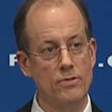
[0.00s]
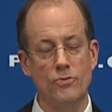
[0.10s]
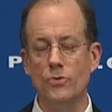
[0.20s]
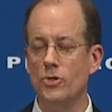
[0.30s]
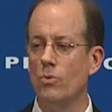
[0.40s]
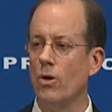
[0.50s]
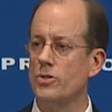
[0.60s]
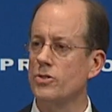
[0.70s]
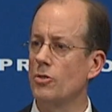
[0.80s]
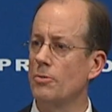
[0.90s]
of who you are
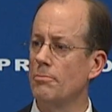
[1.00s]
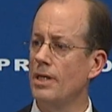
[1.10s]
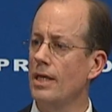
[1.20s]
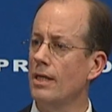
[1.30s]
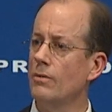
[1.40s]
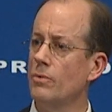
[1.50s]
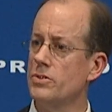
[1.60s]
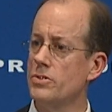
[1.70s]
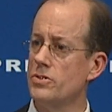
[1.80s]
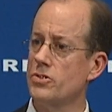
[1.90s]
as a human being,
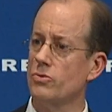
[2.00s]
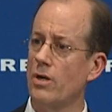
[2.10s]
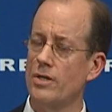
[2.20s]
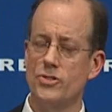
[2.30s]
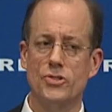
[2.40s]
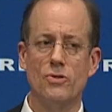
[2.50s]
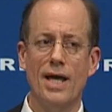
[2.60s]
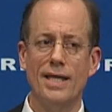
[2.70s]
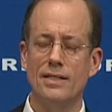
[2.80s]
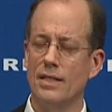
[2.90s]
which is
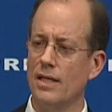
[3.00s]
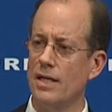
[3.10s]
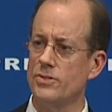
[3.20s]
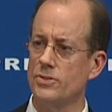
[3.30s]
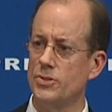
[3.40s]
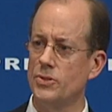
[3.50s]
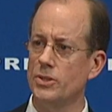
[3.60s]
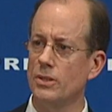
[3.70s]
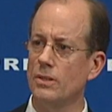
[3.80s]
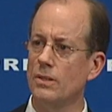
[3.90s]
enshrined in the
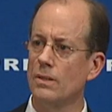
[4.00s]
Constitution,